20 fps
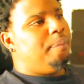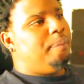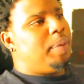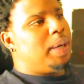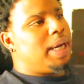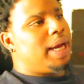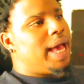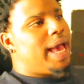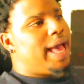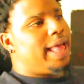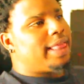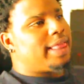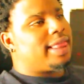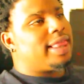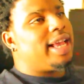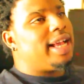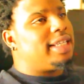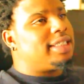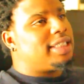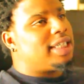But at
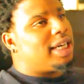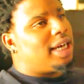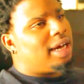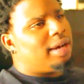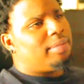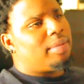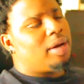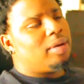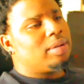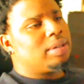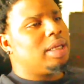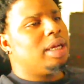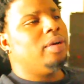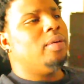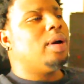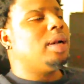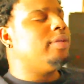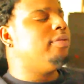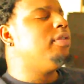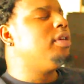that time, I was like,
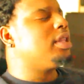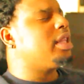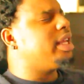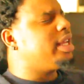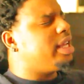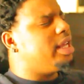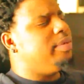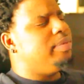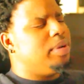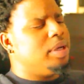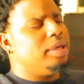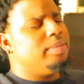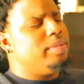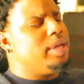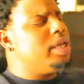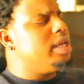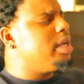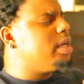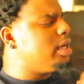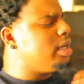why the fuck they keep putting
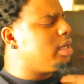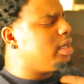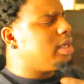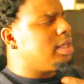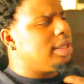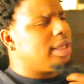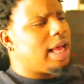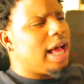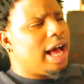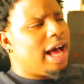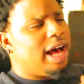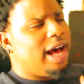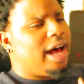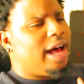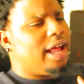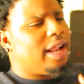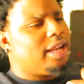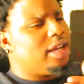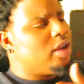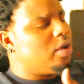me in here?
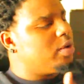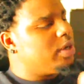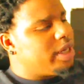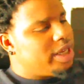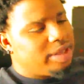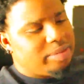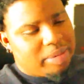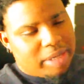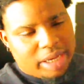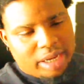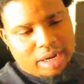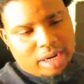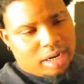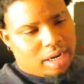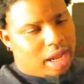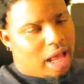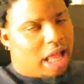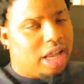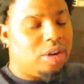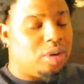I don't need to be in
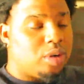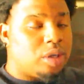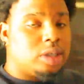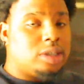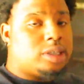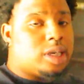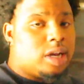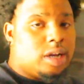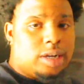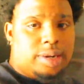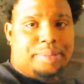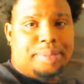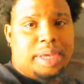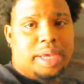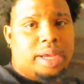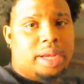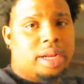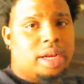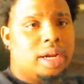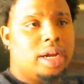here. I don't deserve to
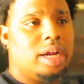be in